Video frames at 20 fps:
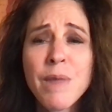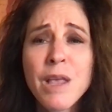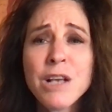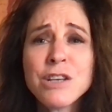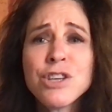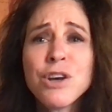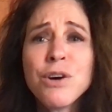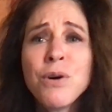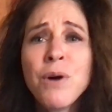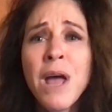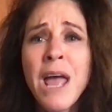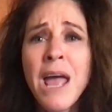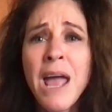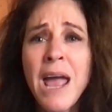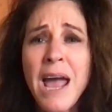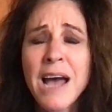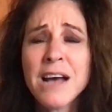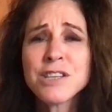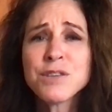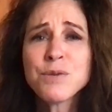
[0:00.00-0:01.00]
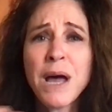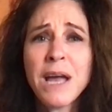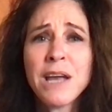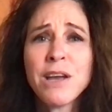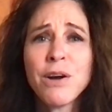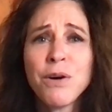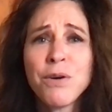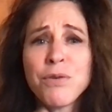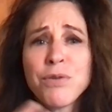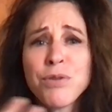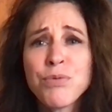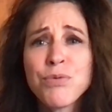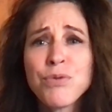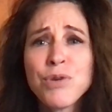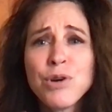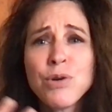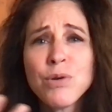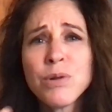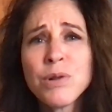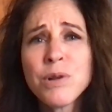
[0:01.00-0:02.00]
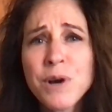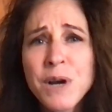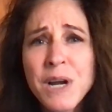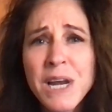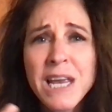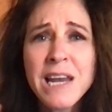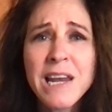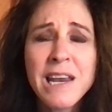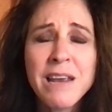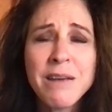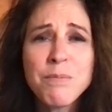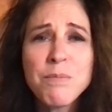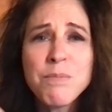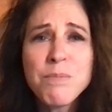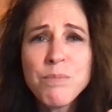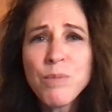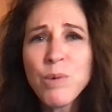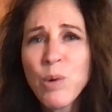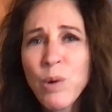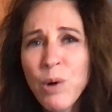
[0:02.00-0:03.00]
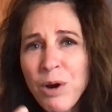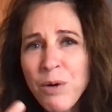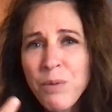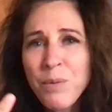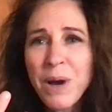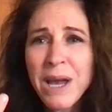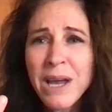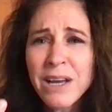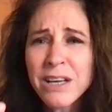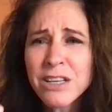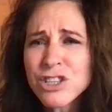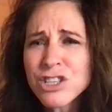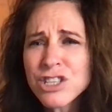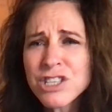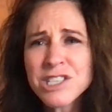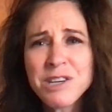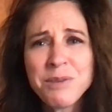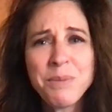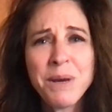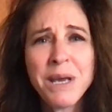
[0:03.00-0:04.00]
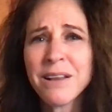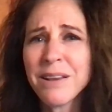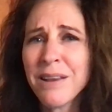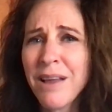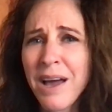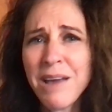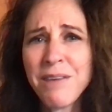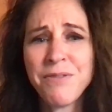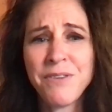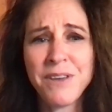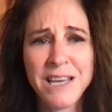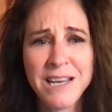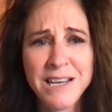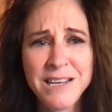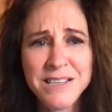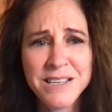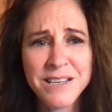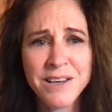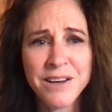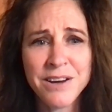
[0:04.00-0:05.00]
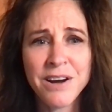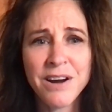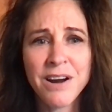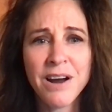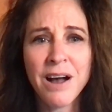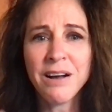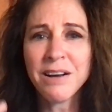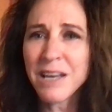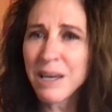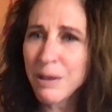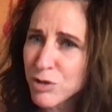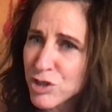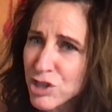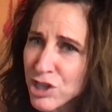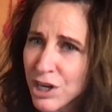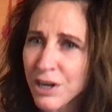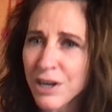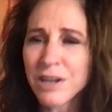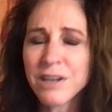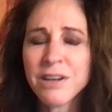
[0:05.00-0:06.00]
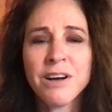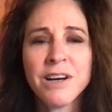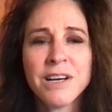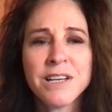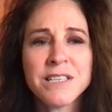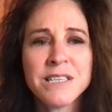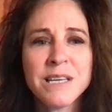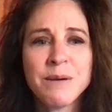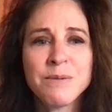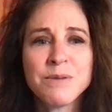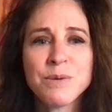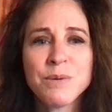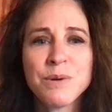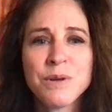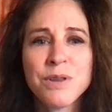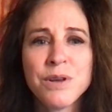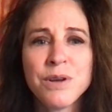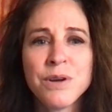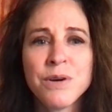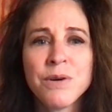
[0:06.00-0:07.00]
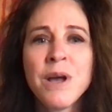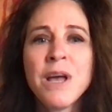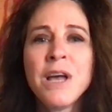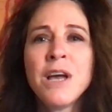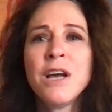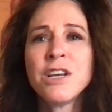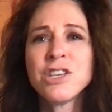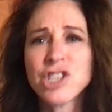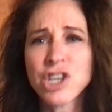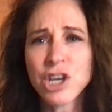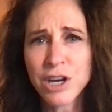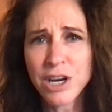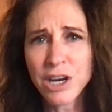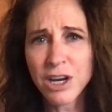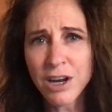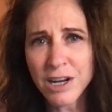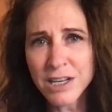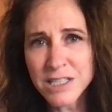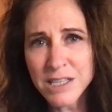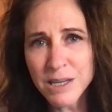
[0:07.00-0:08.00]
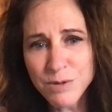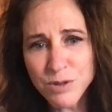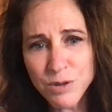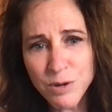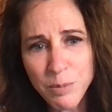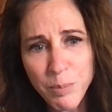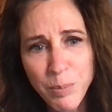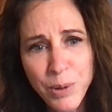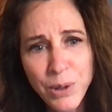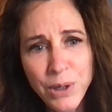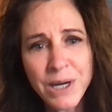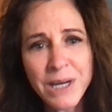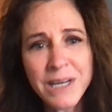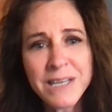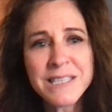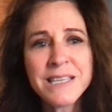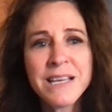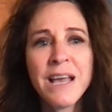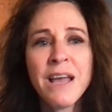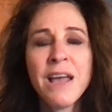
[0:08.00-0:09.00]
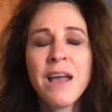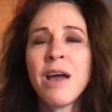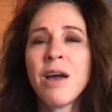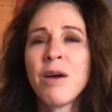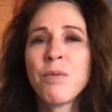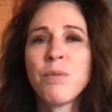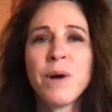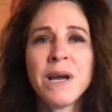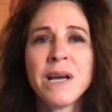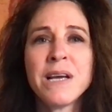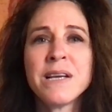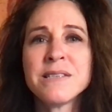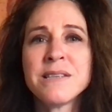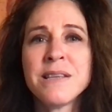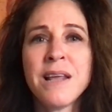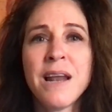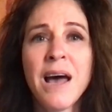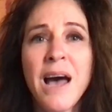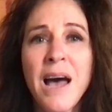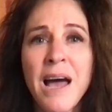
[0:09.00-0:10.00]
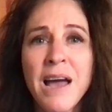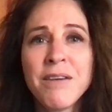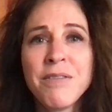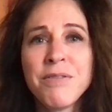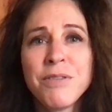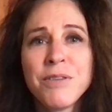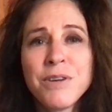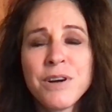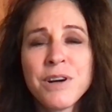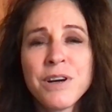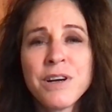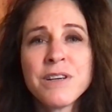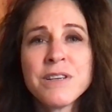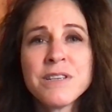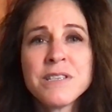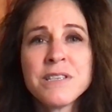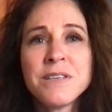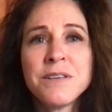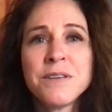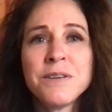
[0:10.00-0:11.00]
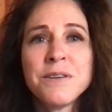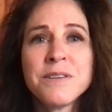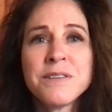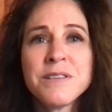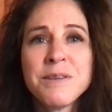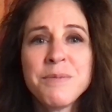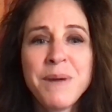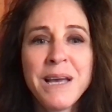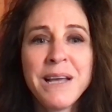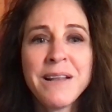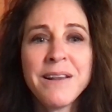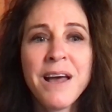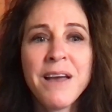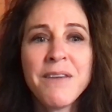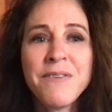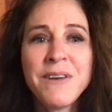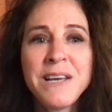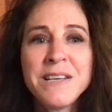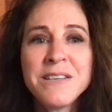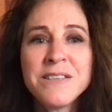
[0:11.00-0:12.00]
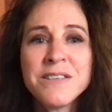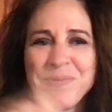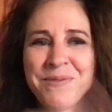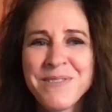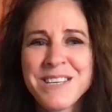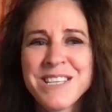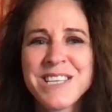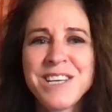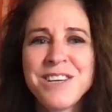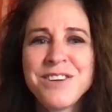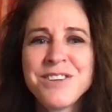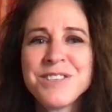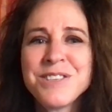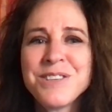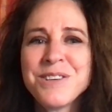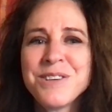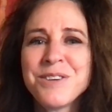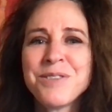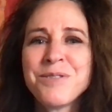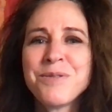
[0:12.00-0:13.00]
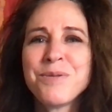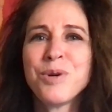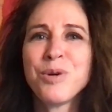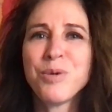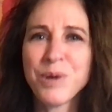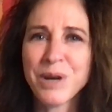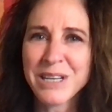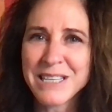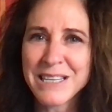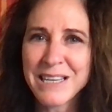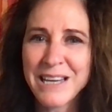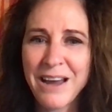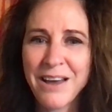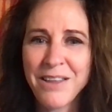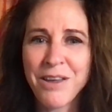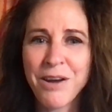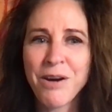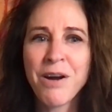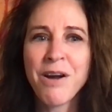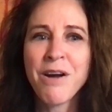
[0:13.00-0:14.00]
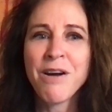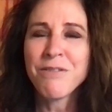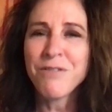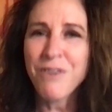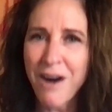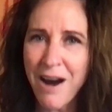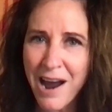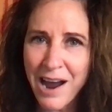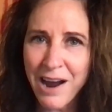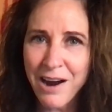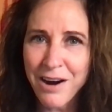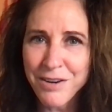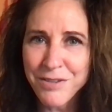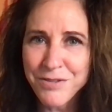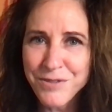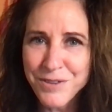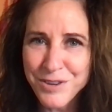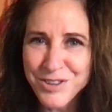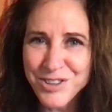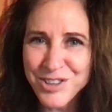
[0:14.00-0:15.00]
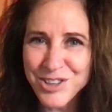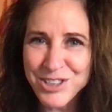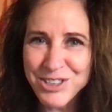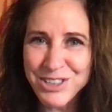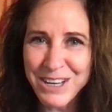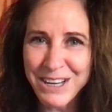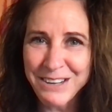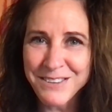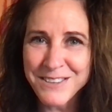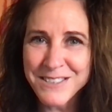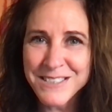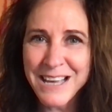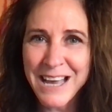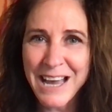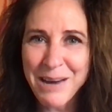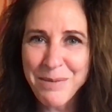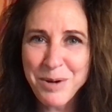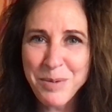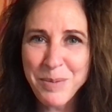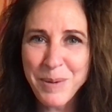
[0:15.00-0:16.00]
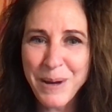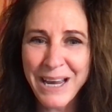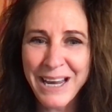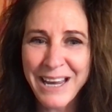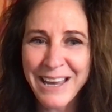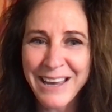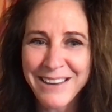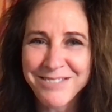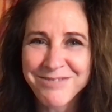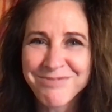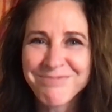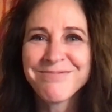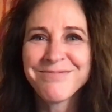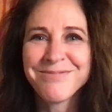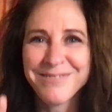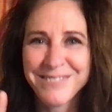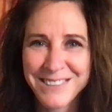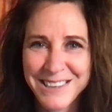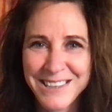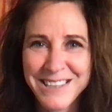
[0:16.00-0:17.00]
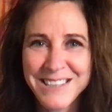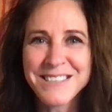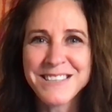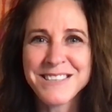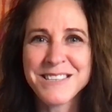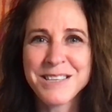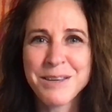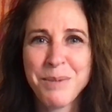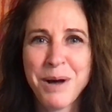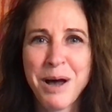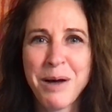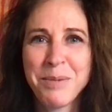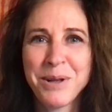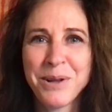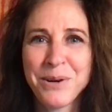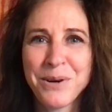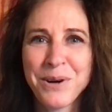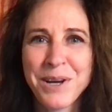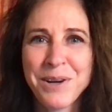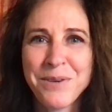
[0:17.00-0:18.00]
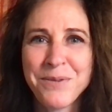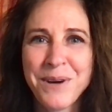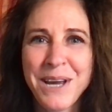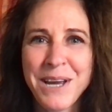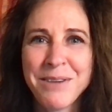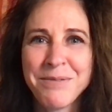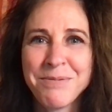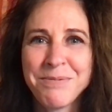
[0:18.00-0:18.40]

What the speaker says: So as I go through learning more ways to make life easier, I'll keep sharing concepts with you, sharing concepts from books and ways that I've learned to make life easier. See you soon. We'll work together for our future selves. I'm Rebecca. This is the Mama Lorian Way.